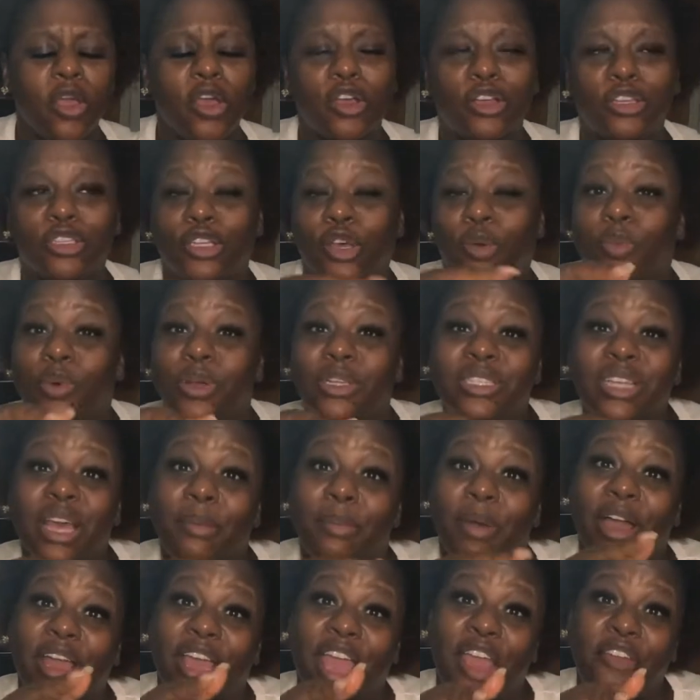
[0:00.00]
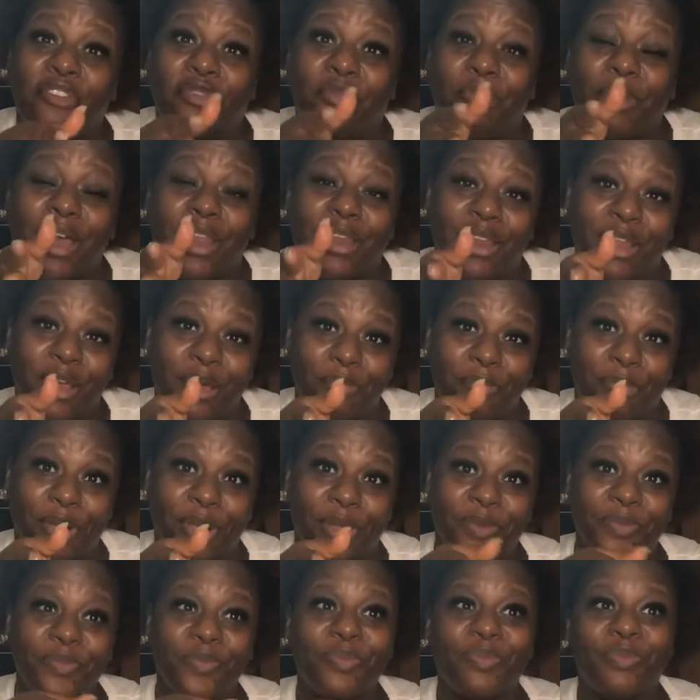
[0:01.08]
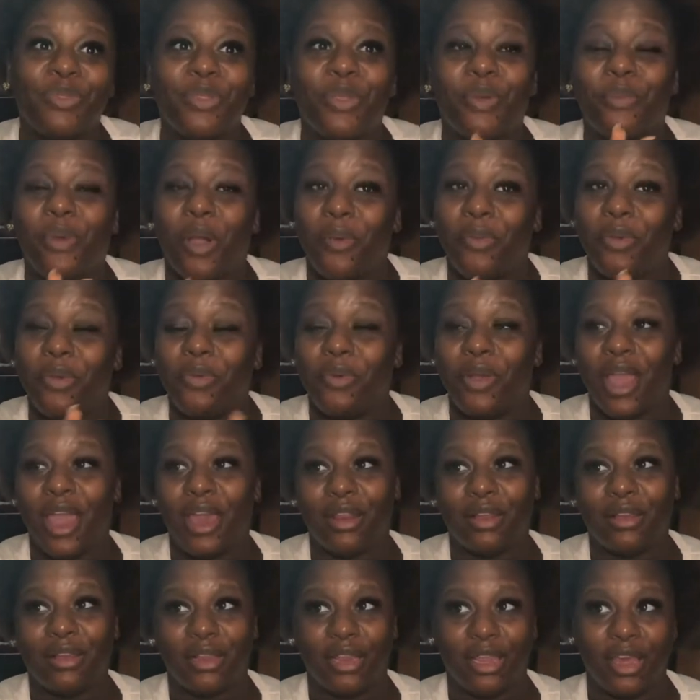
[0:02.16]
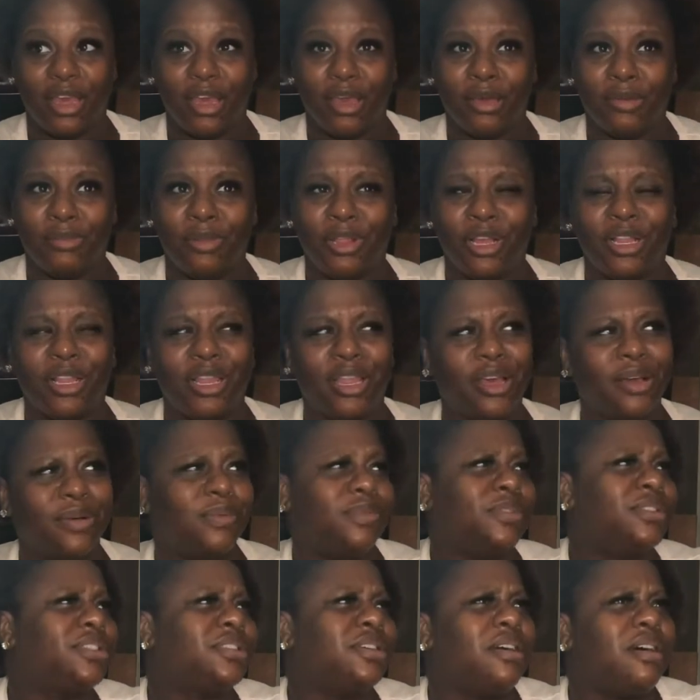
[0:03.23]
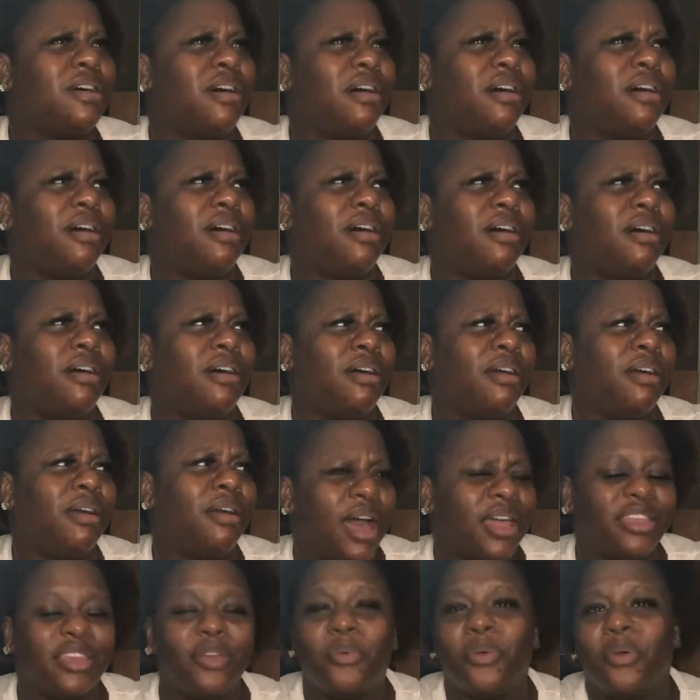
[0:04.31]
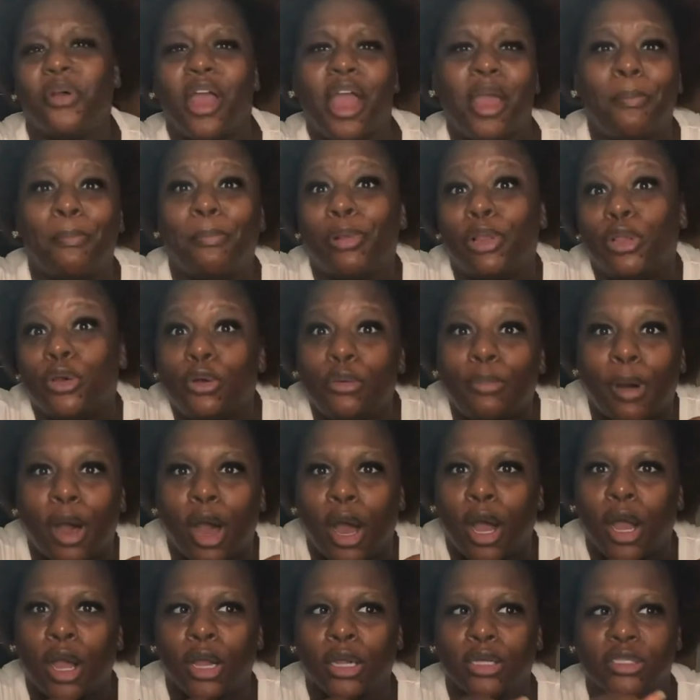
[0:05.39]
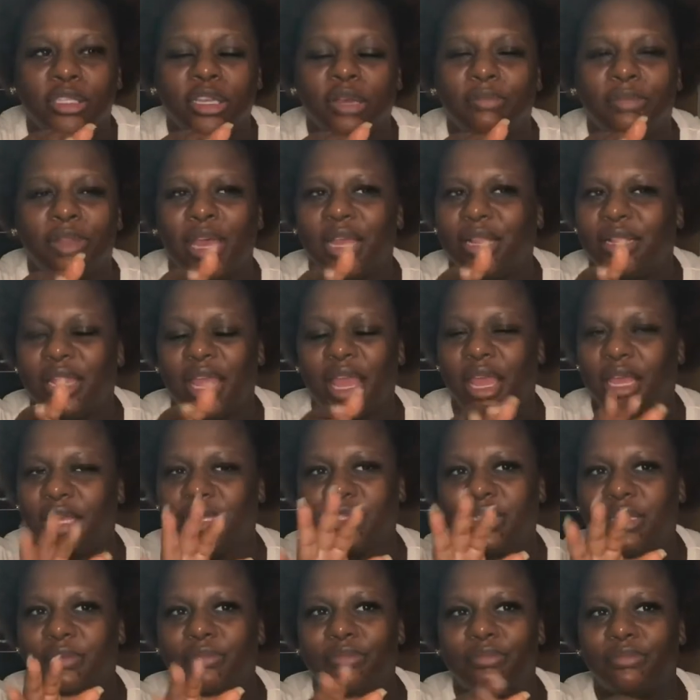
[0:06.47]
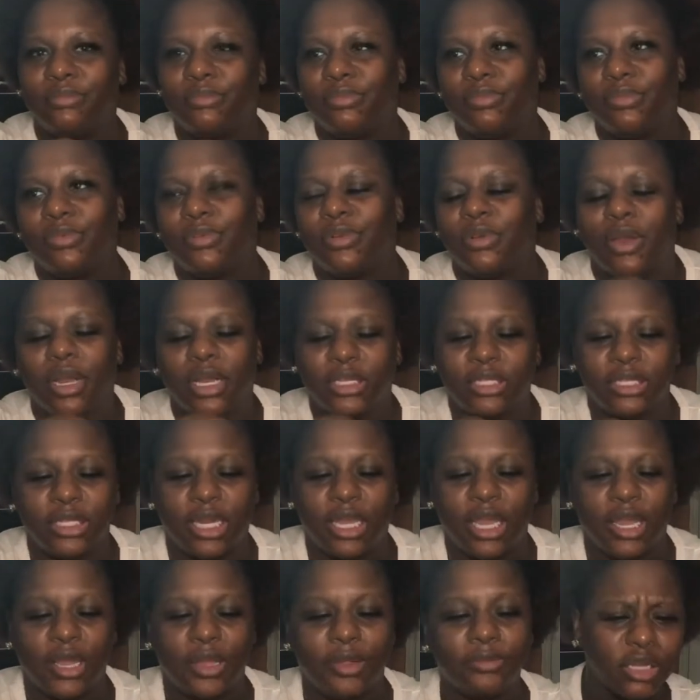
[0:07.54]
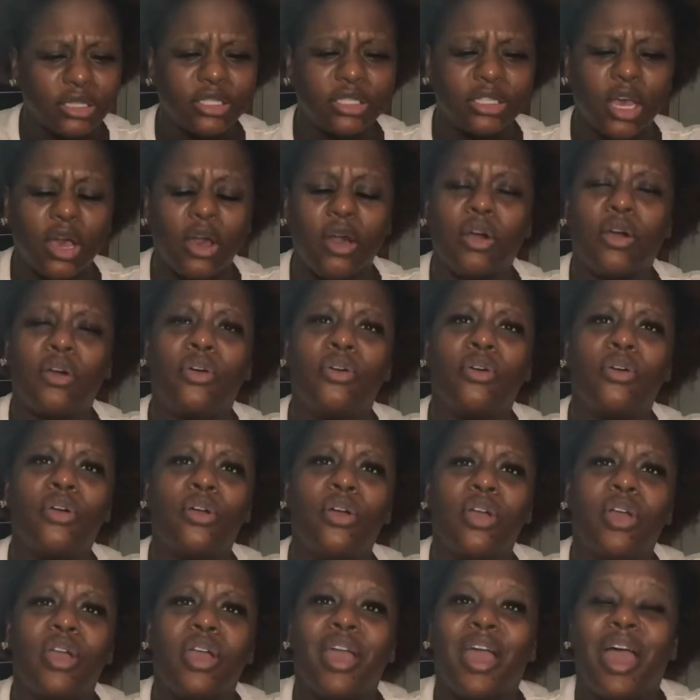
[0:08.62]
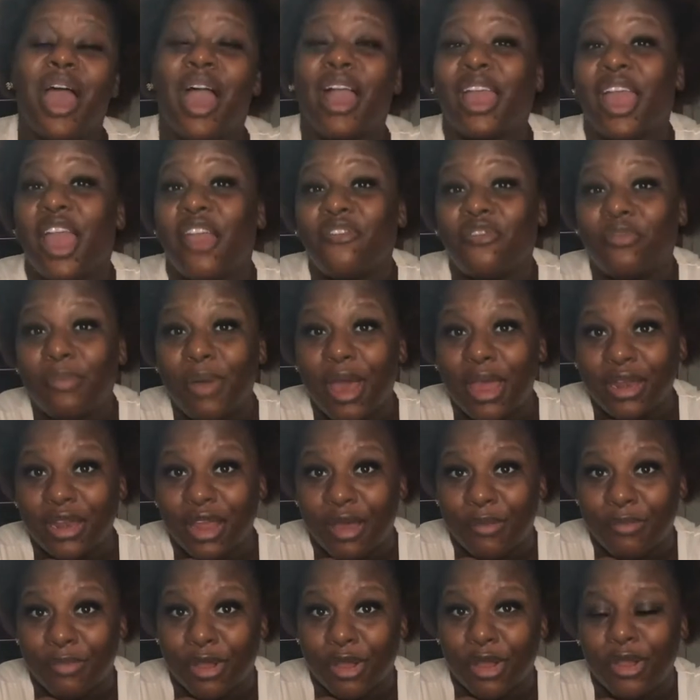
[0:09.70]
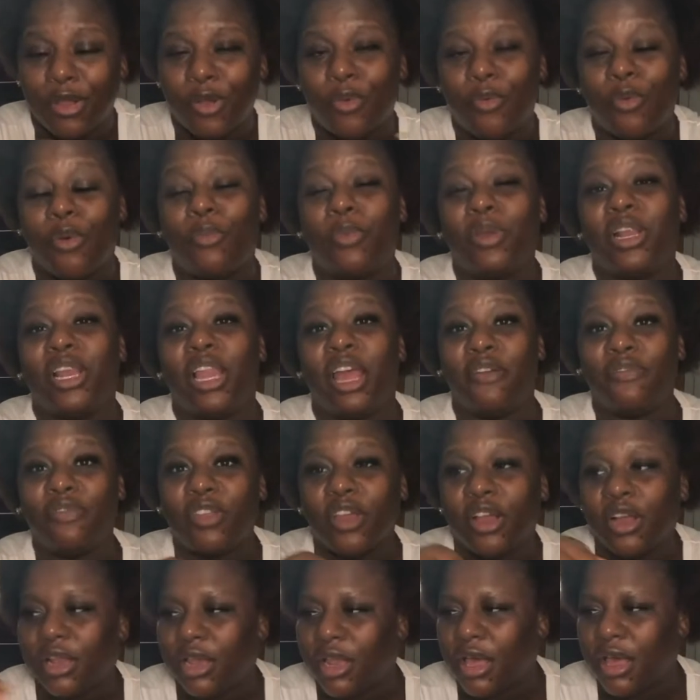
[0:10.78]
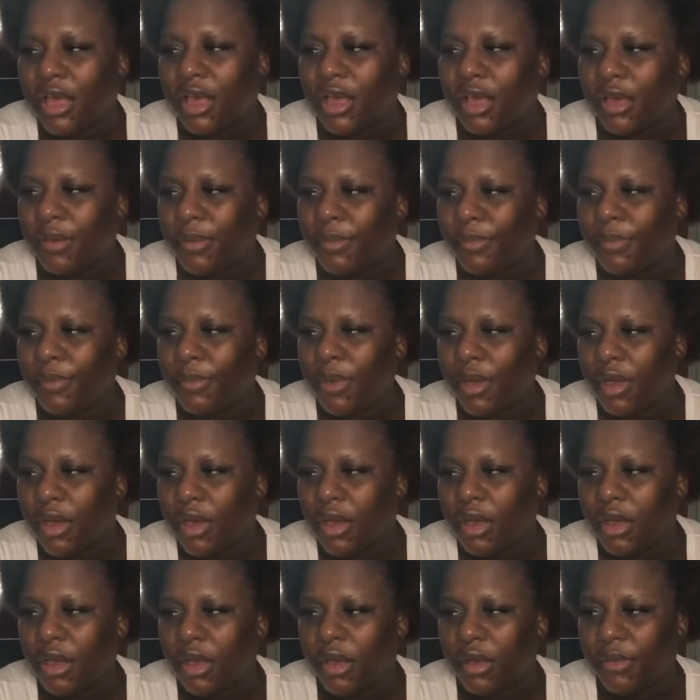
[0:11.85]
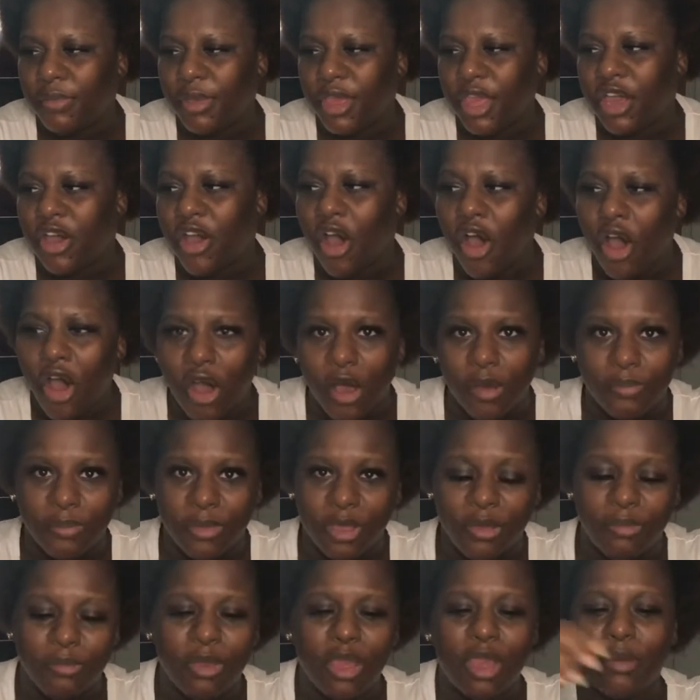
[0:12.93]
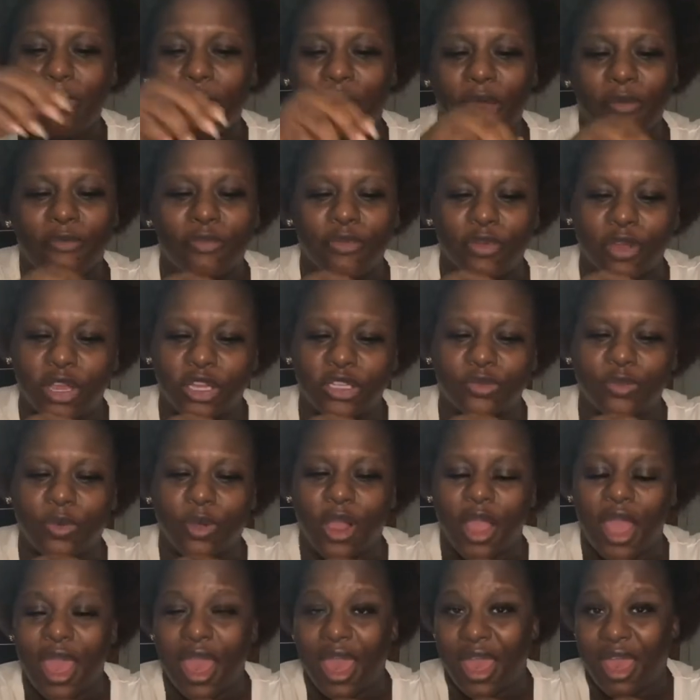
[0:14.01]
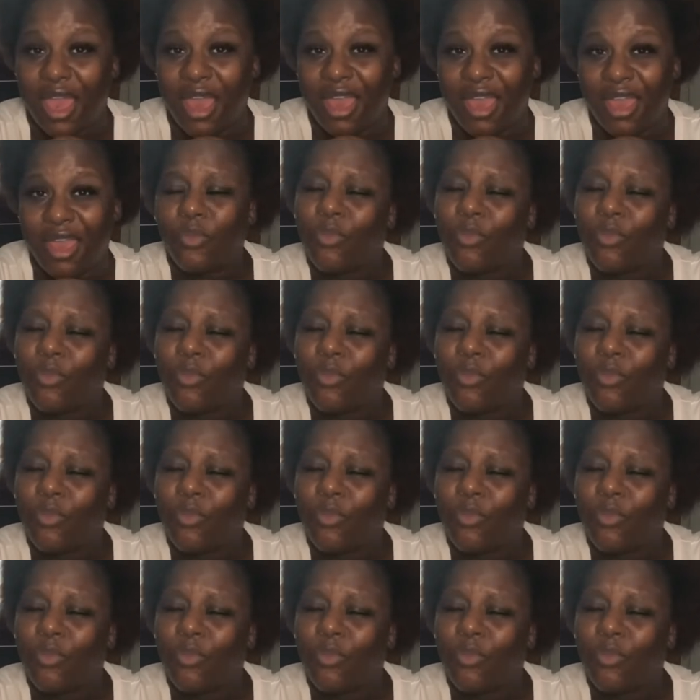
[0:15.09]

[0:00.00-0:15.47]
So one time I gave him my number while we were at a club. The club was called, I think we were at Blue Bar or something like that, some crazy name. So I gave him my number. When we left the club, he called me. Me and my friends were at